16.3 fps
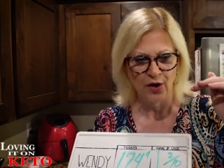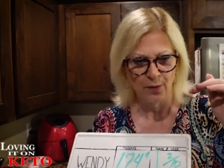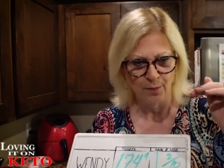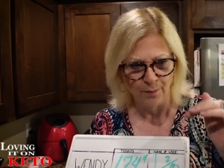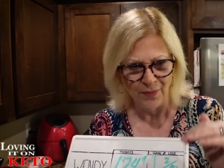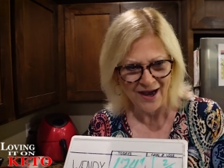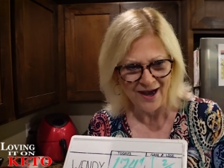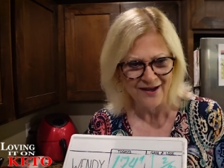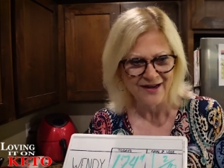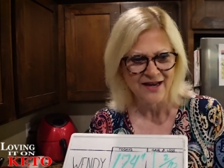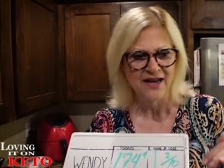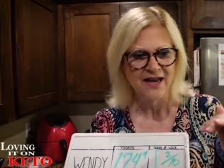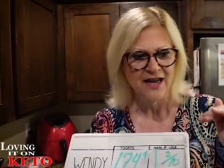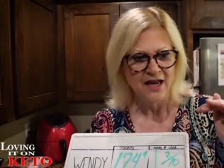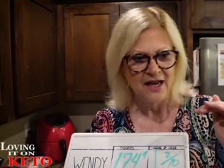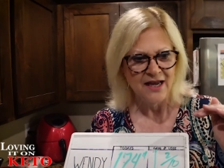your
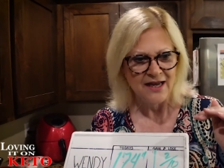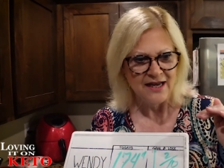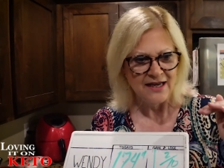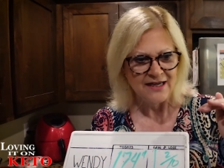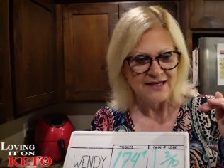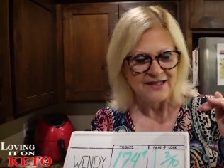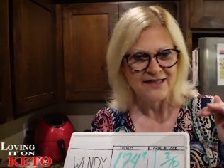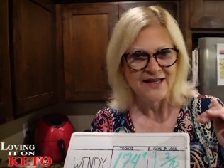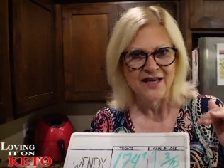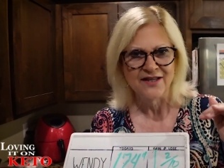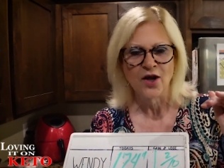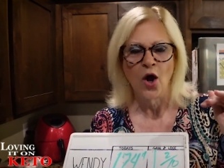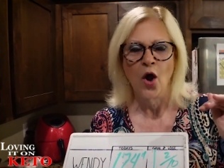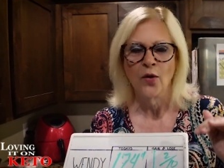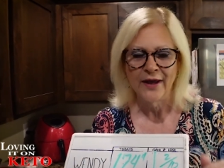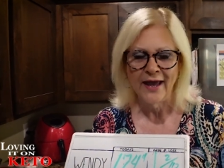body says,
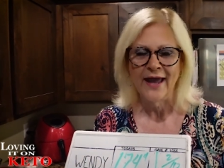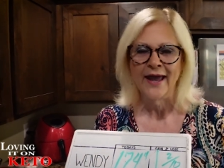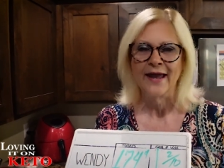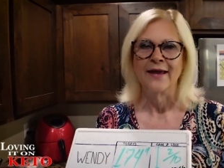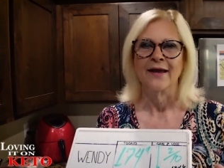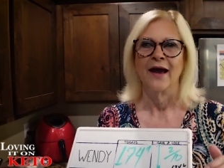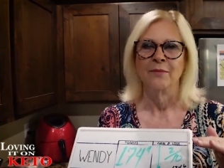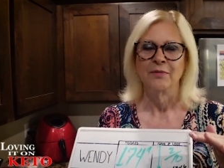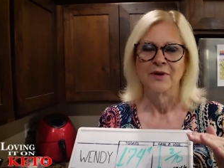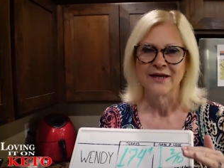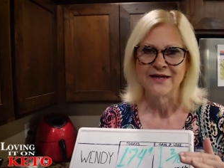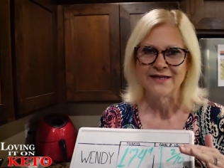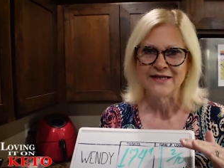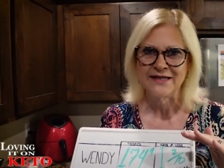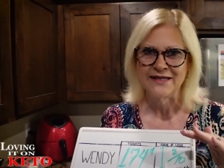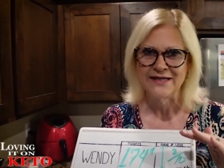okay, I'm
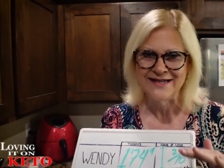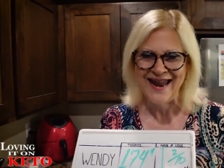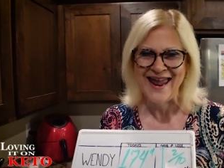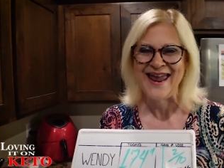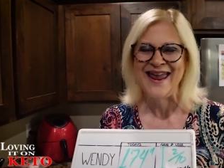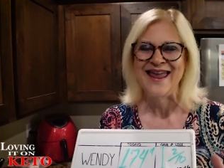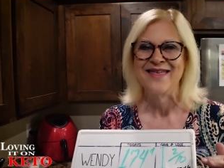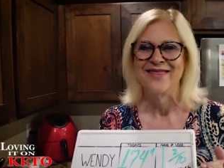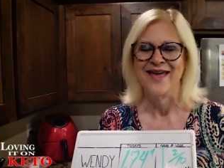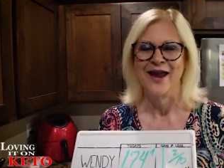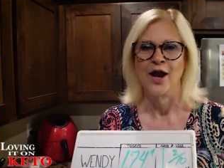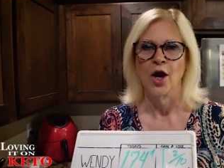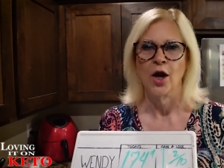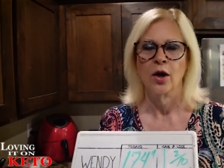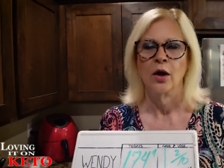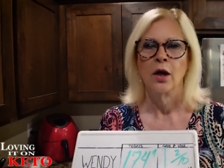gonna stay
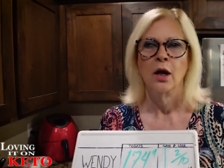there.